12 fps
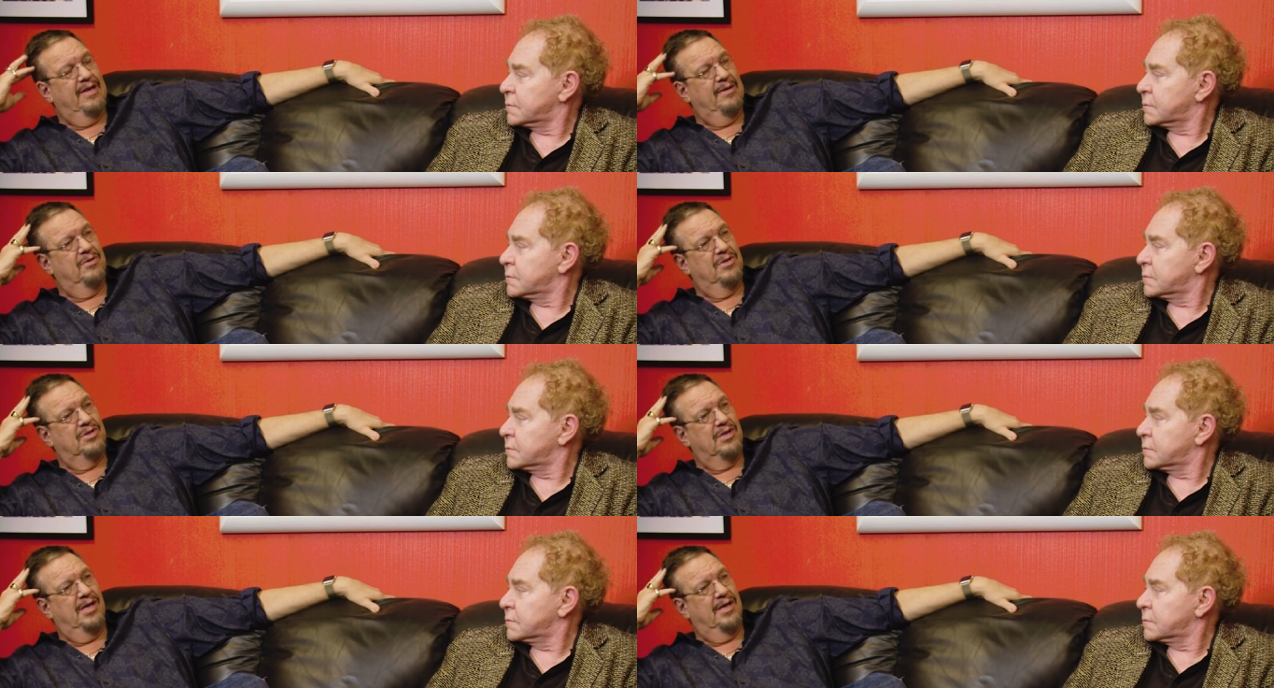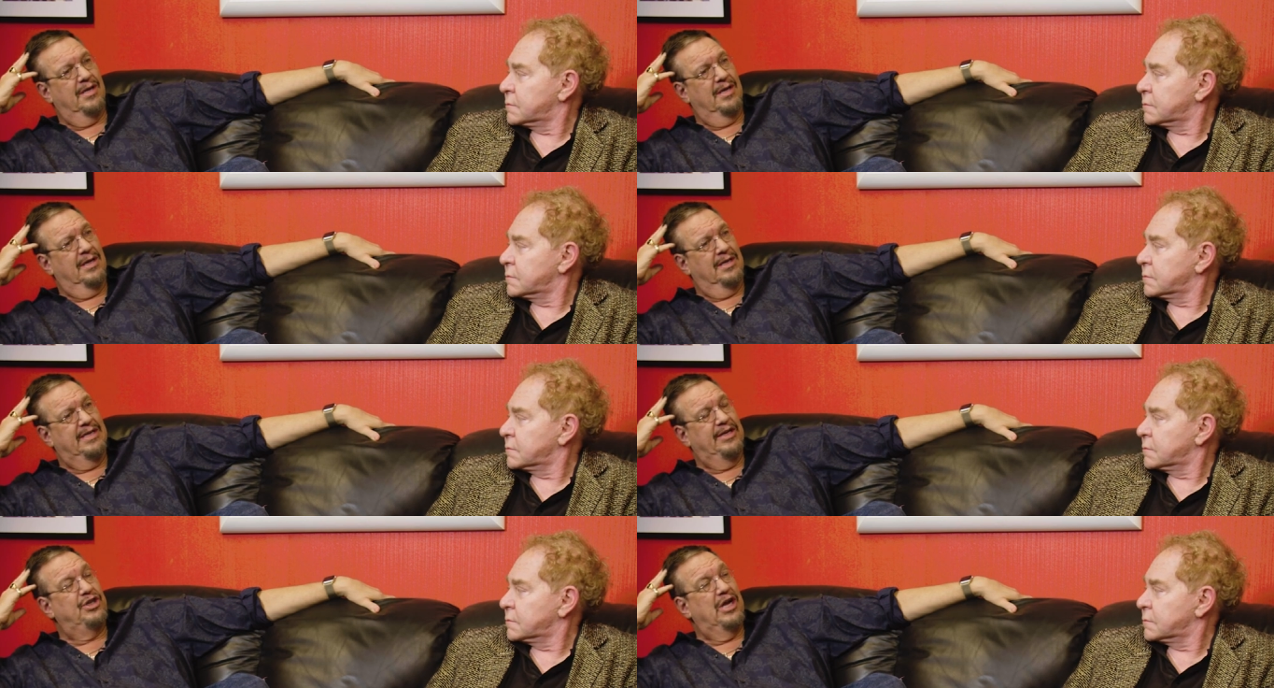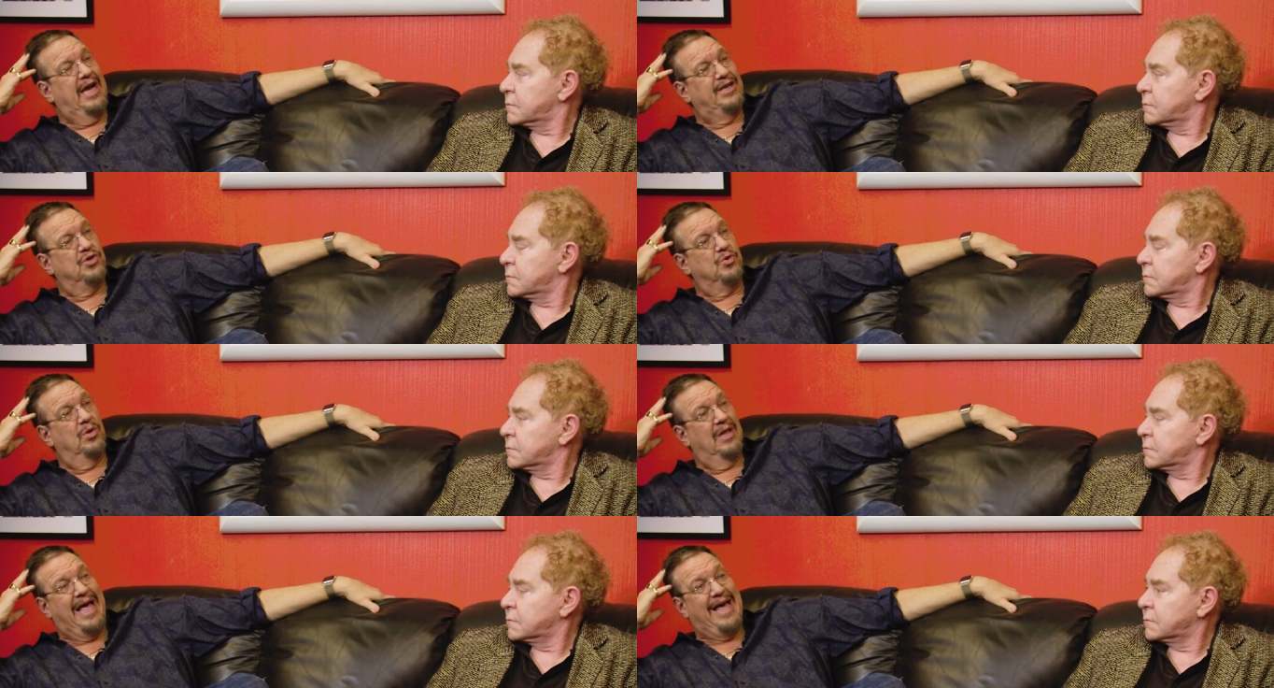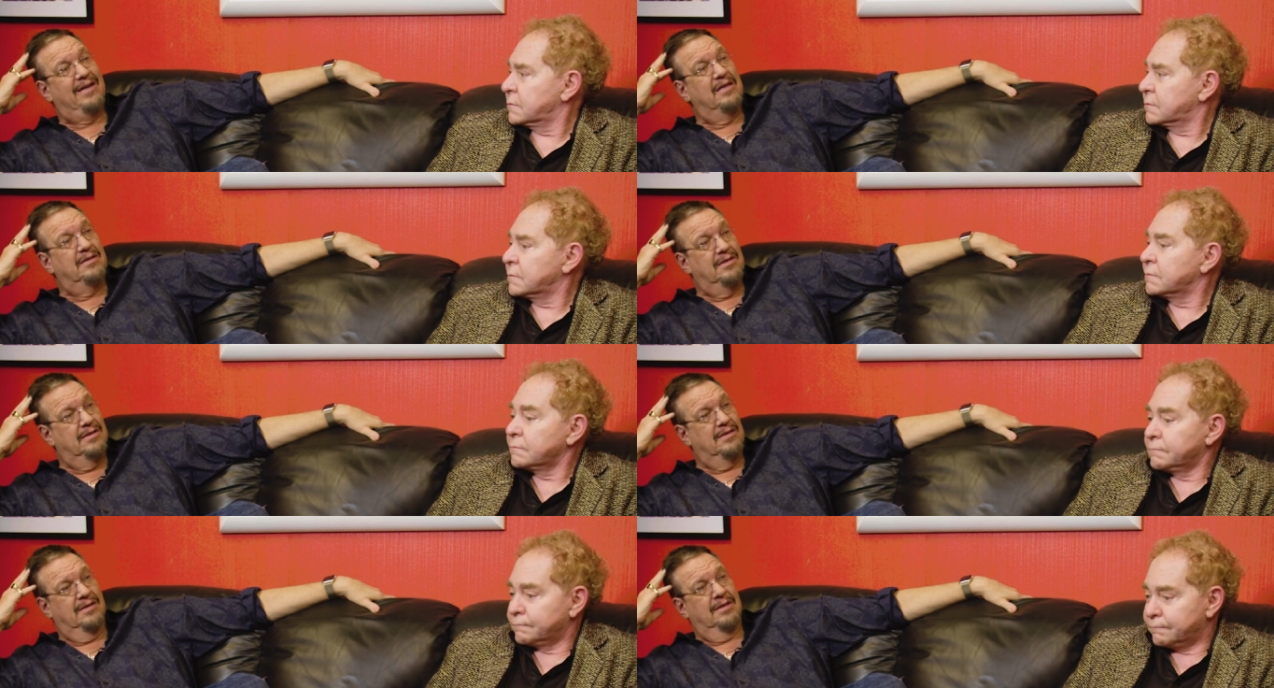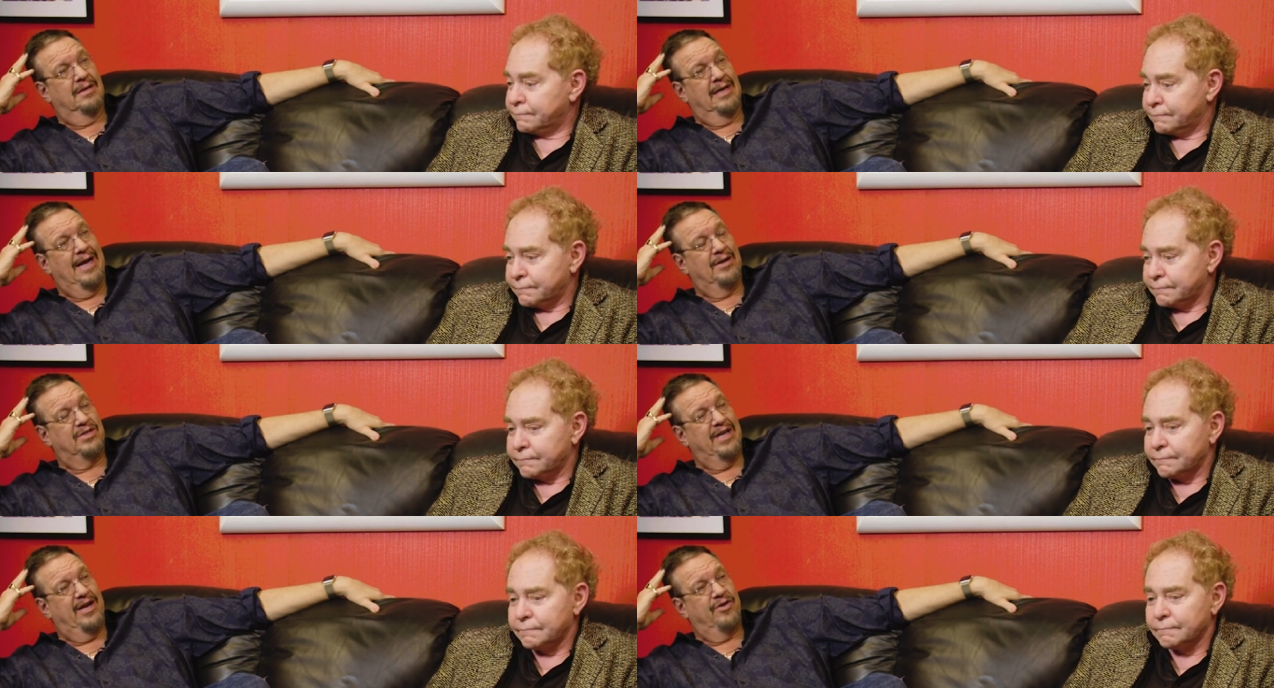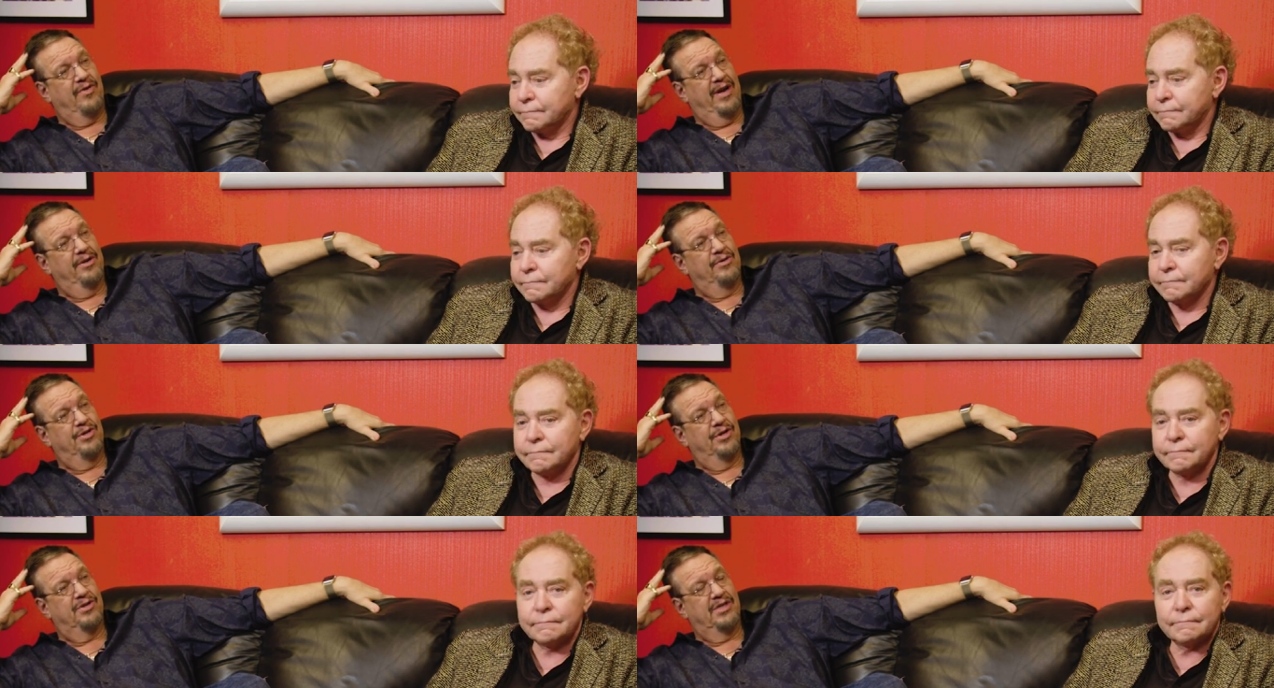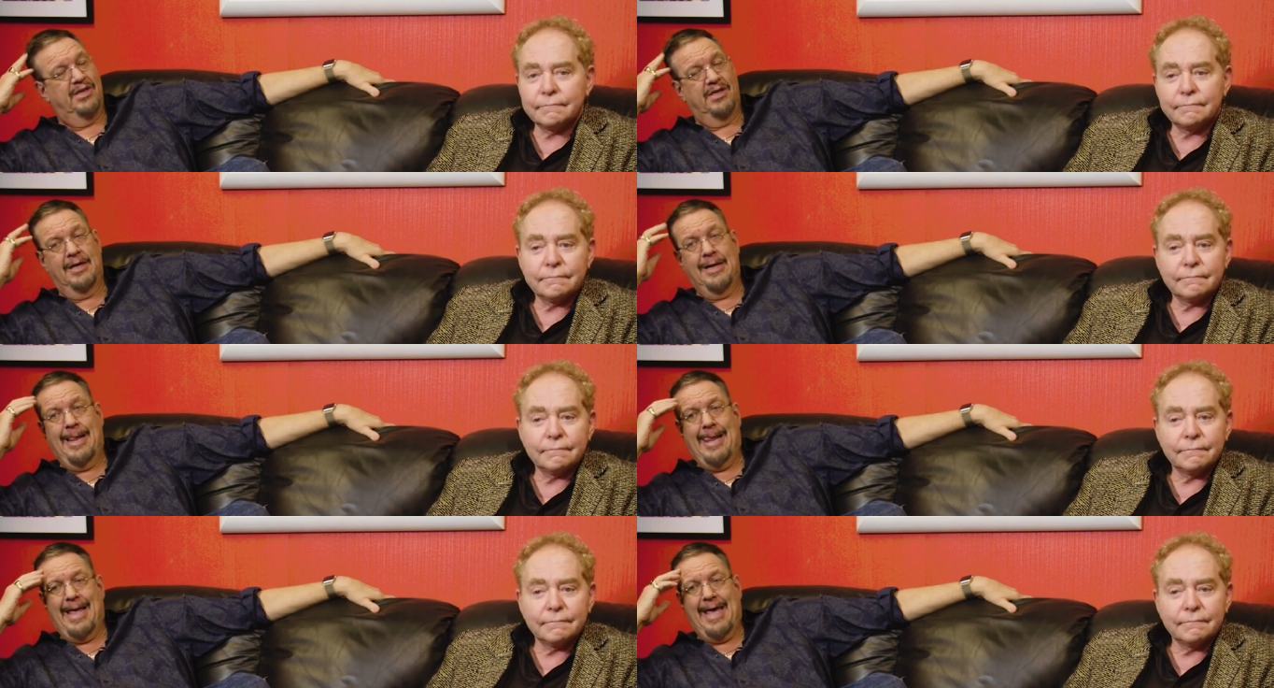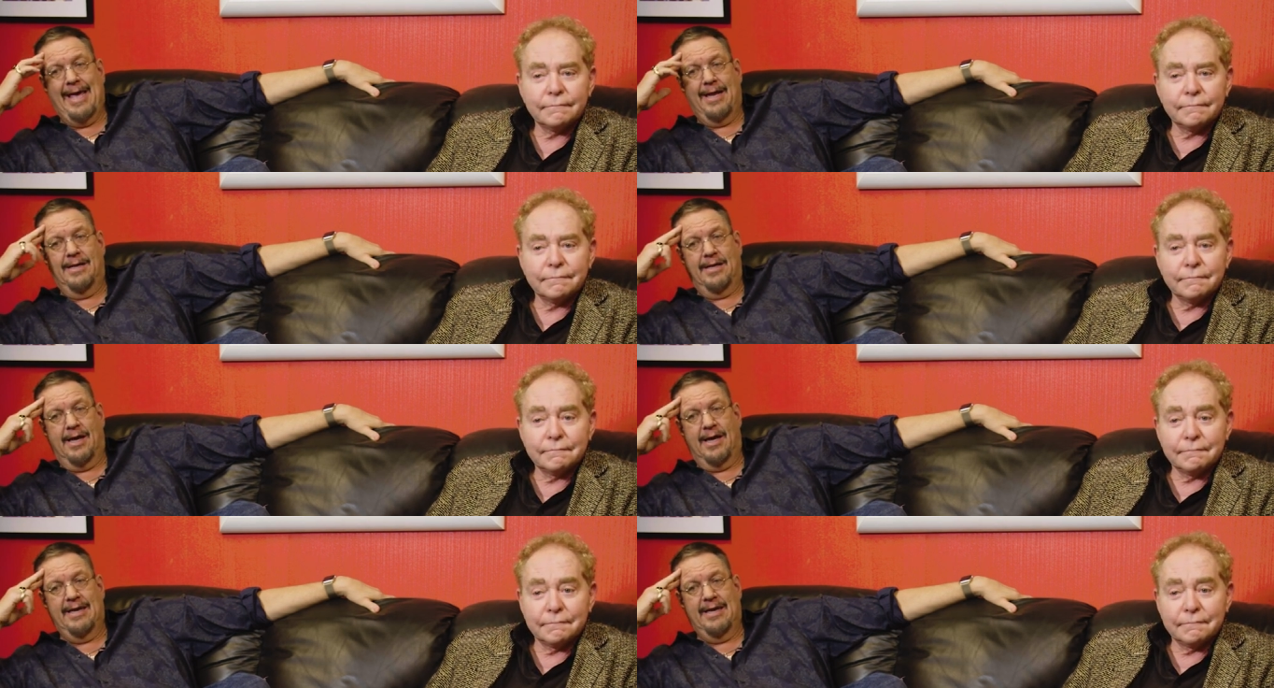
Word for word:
Speaker 1: he was. Uh, teaching high school Latin outside of Trent, New Jersey. And uh,